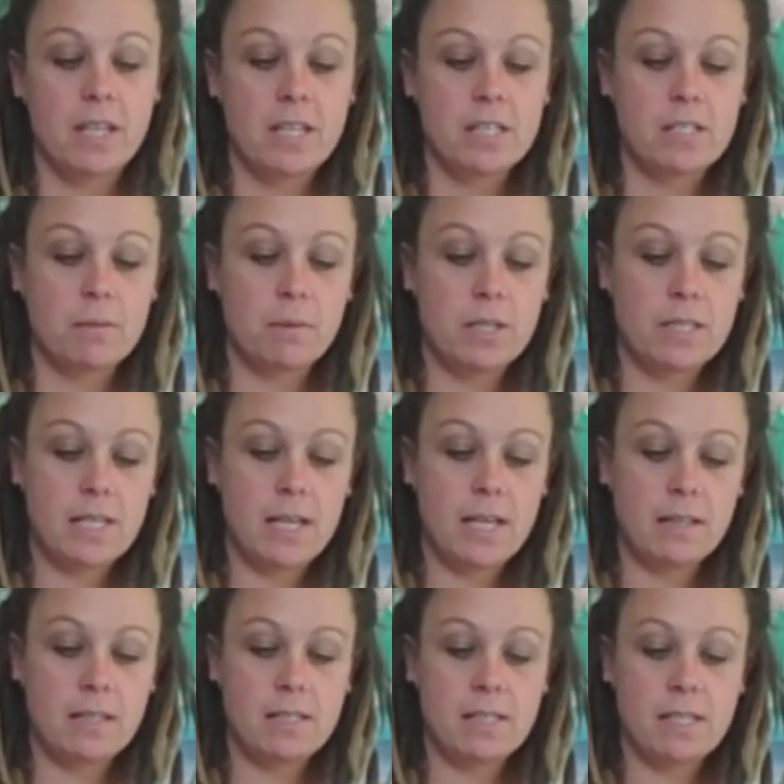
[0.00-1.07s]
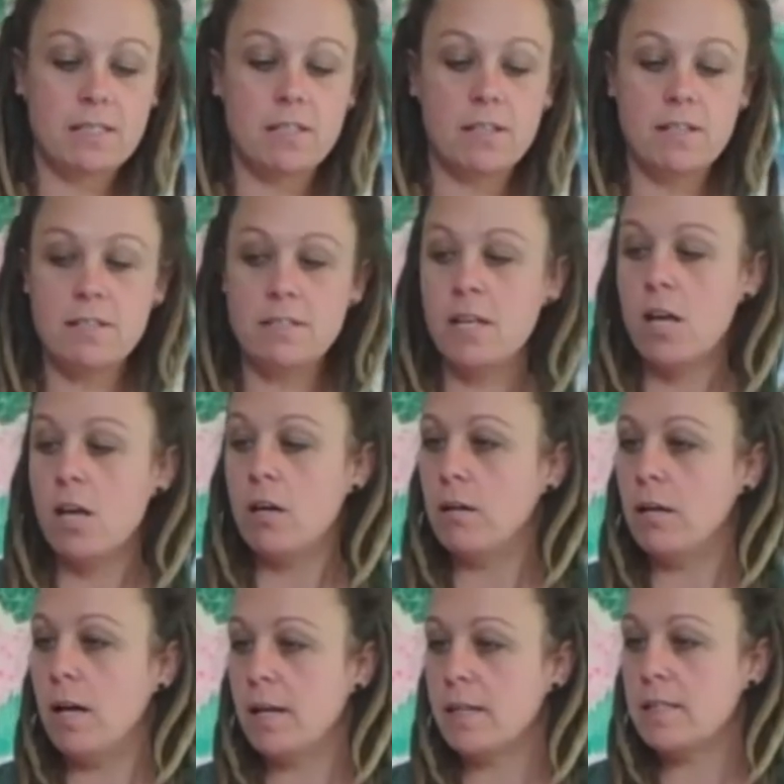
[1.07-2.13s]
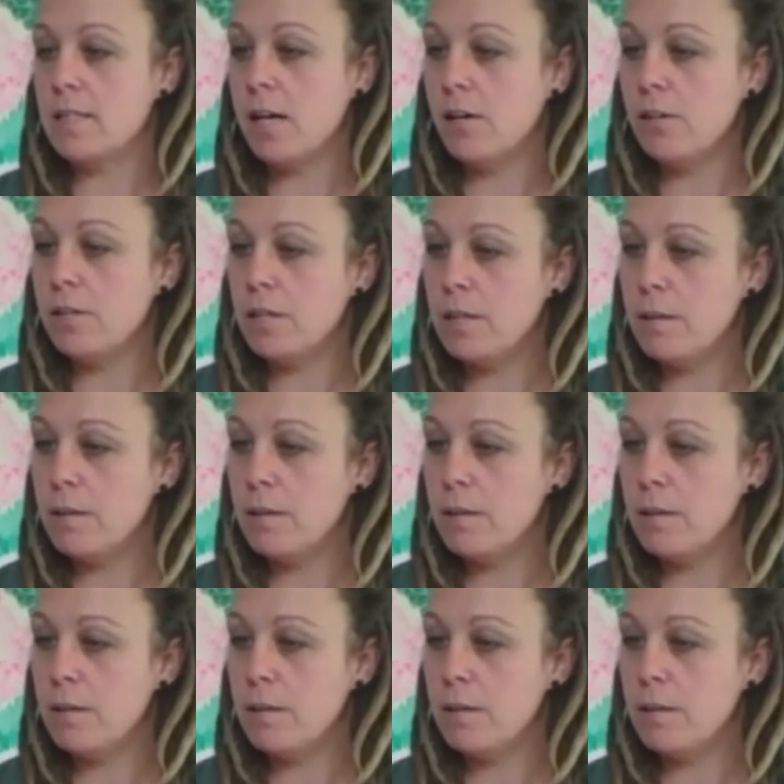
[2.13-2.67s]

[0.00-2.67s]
So I'm going to take the scissors. I tell you,